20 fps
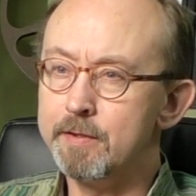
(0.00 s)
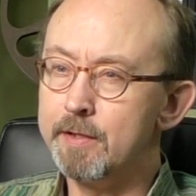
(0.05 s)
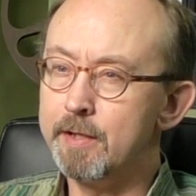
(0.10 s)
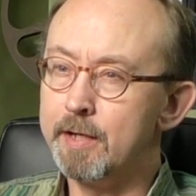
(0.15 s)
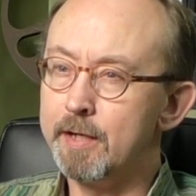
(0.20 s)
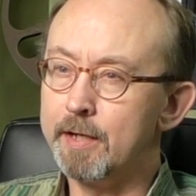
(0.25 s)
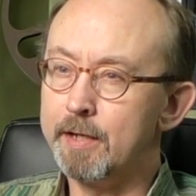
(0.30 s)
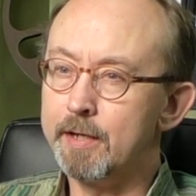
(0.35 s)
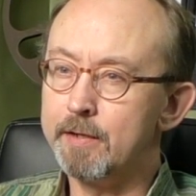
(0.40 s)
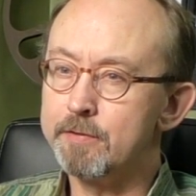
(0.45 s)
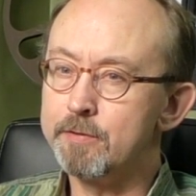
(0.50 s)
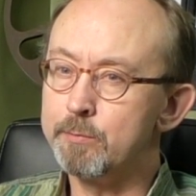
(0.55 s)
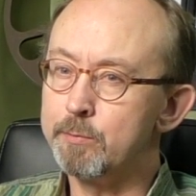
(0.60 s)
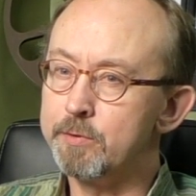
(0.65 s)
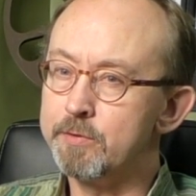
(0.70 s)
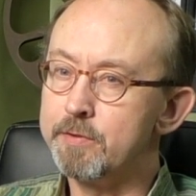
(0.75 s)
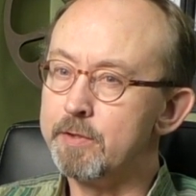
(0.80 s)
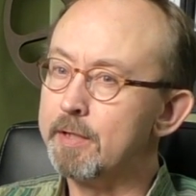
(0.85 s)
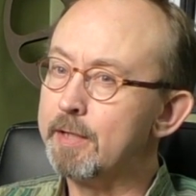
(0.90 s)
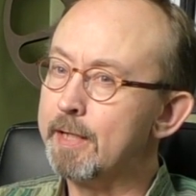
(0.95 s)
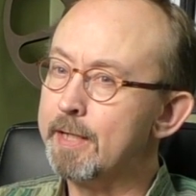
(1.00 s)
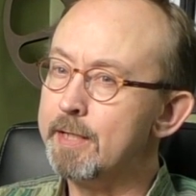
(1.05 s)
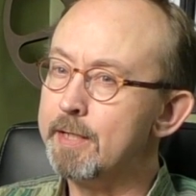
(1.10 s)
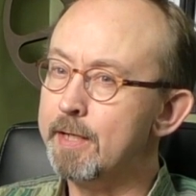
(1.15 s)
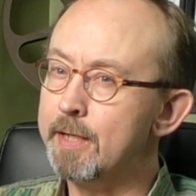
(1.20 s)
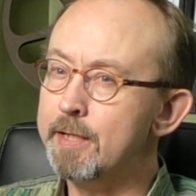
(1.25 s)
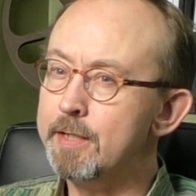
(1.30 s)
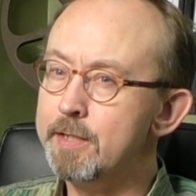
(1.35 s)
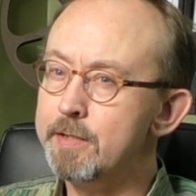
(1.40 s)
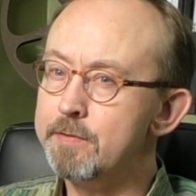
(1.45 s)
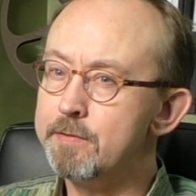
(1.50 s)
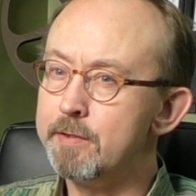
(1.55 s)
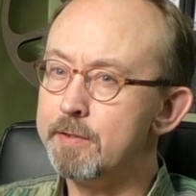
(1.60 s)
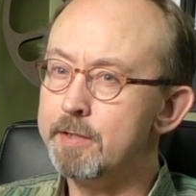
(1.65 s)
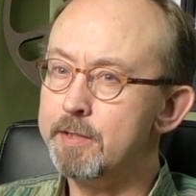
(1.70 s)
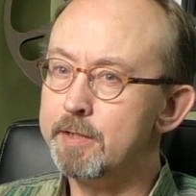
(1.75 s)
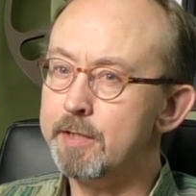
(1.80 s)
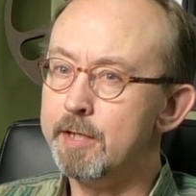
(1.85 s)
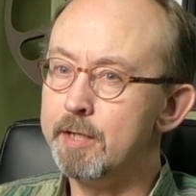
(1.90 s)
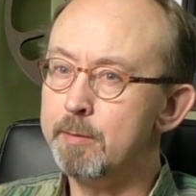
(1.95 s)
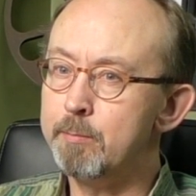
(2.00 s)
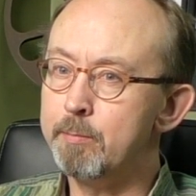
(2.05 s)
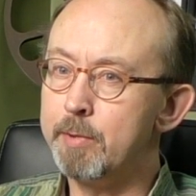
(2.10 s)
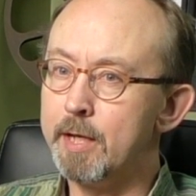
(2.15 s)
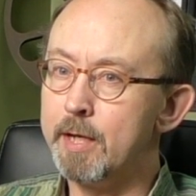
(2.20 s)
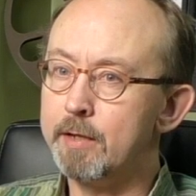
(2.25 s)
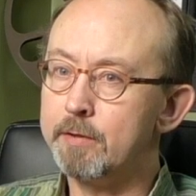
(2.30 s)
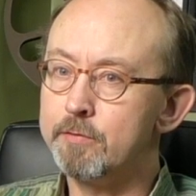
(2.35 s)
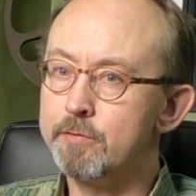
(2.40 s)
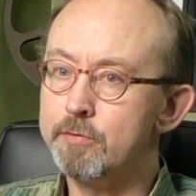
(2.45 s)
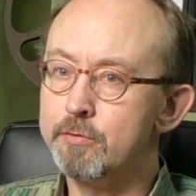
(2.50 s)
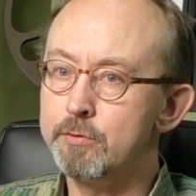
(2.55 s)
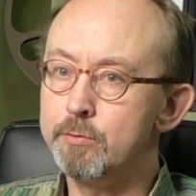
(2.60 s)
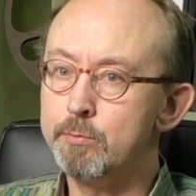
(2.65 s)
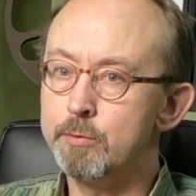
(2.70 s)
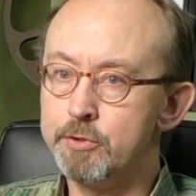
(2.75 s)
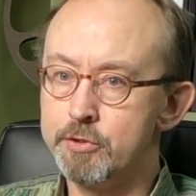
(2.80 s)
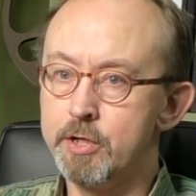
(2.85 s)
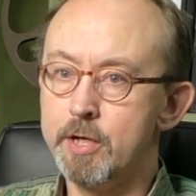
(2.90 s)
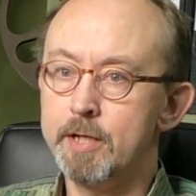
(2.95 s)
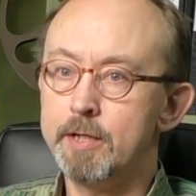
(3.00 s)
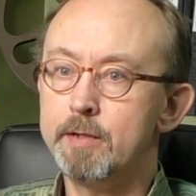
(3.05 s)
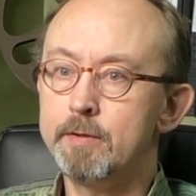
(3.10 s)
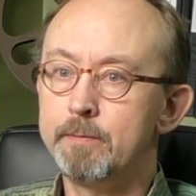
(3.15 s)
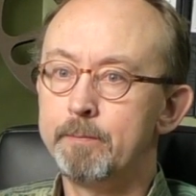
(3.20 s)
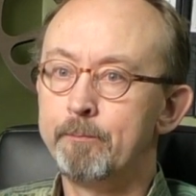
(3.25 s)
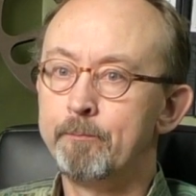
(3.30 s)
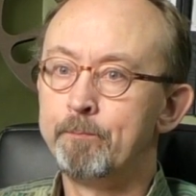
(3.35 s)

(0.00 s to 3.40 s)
and then I guess it was the late 80s that he came back to Regina.